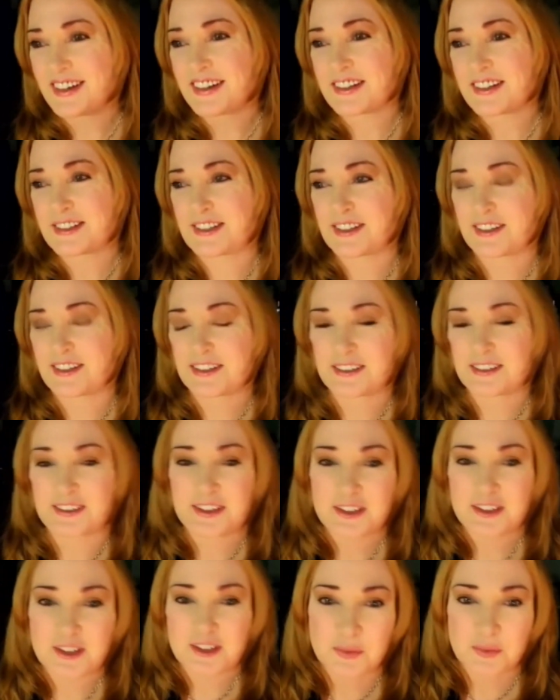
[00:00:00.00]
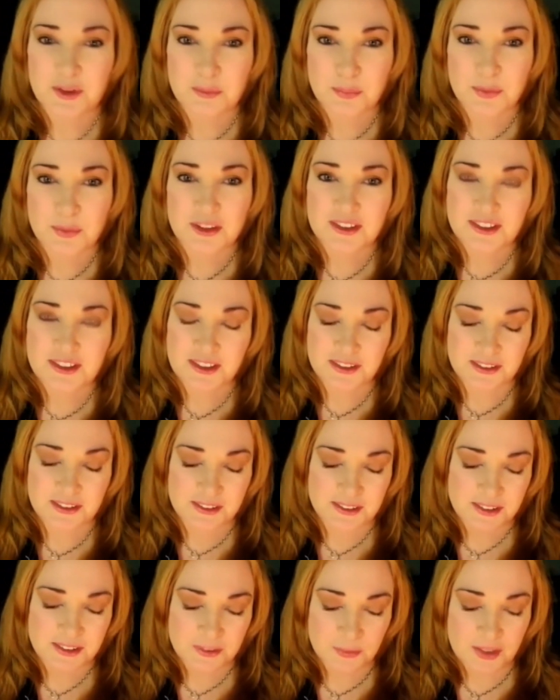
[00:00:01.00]
till we
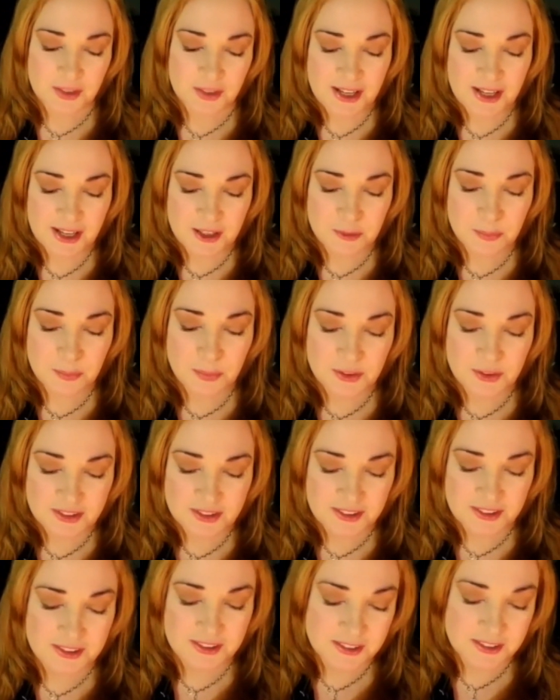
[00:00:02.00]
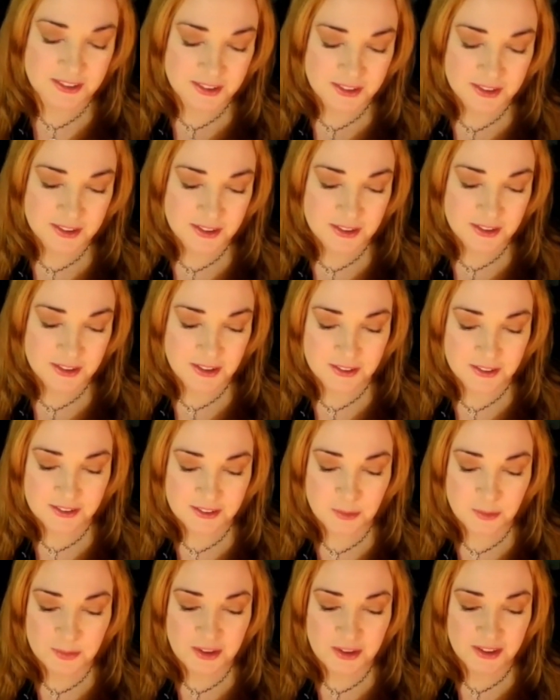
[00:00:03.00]
hand printed
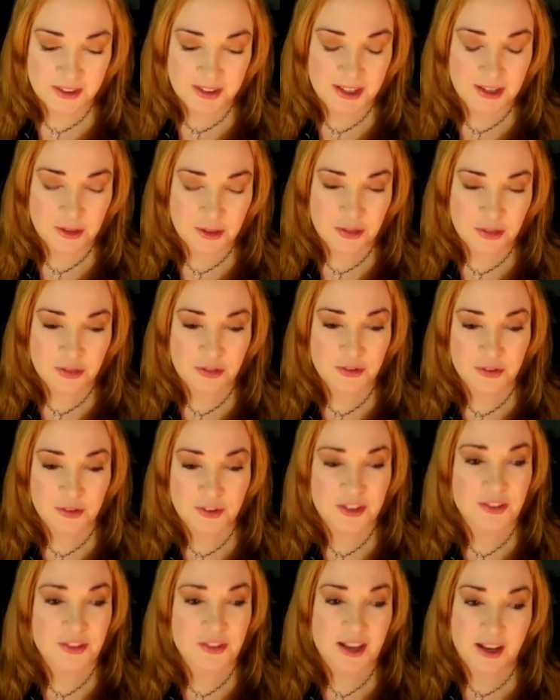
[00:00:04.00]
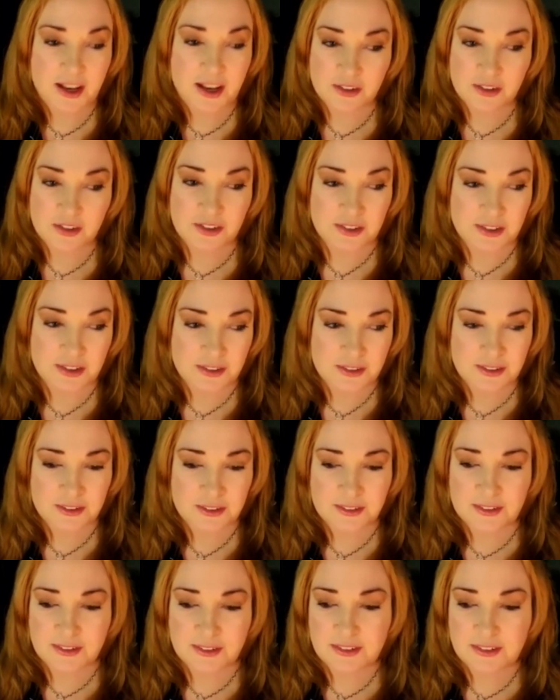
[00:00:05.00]
something like 30,000
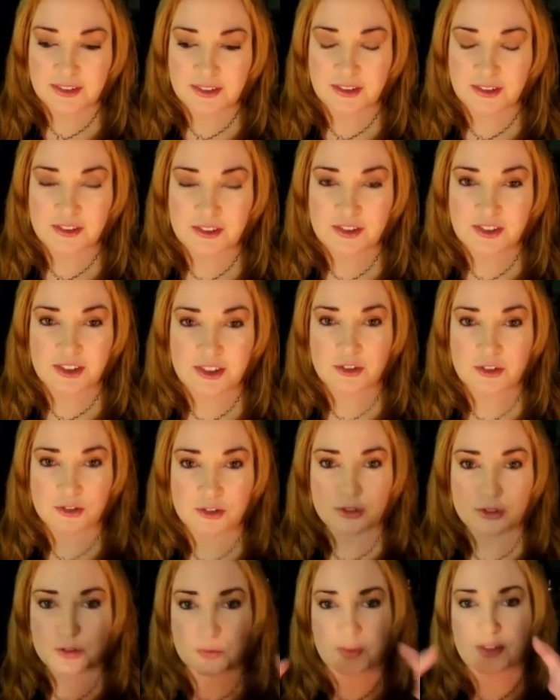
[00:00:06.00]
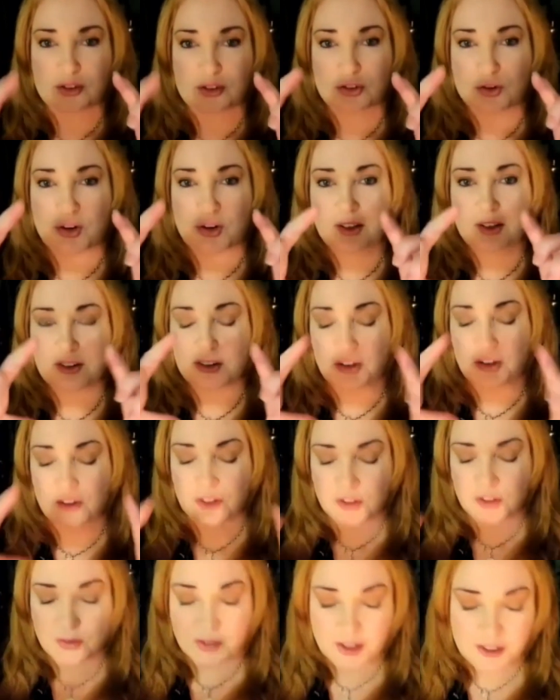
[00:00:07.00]
tilt stickers with the truck
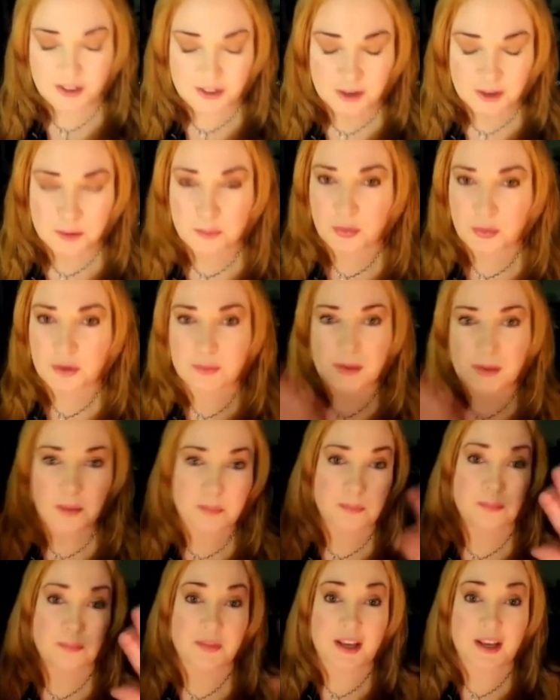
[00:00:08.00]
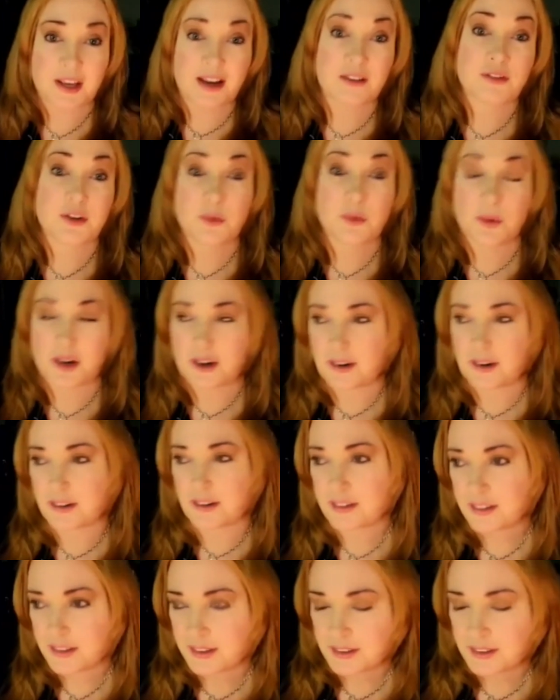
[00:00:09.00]
logo on it and put them up everywhere.
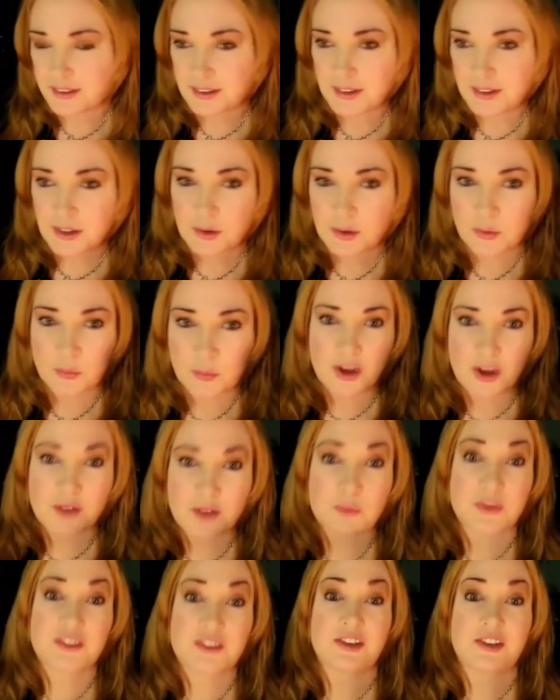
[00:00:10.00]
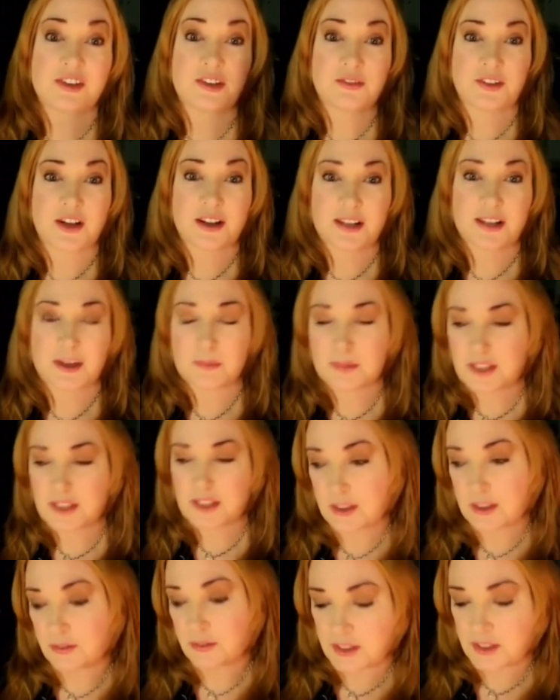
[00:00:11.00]
One was even on
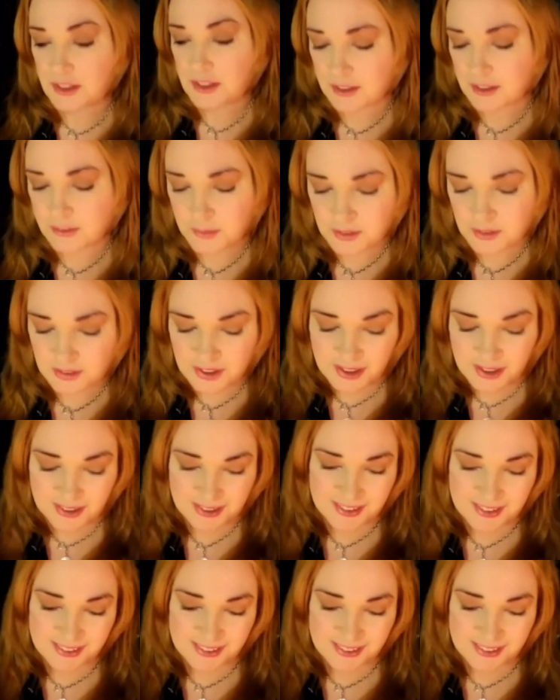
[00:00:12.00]
MTV. It was like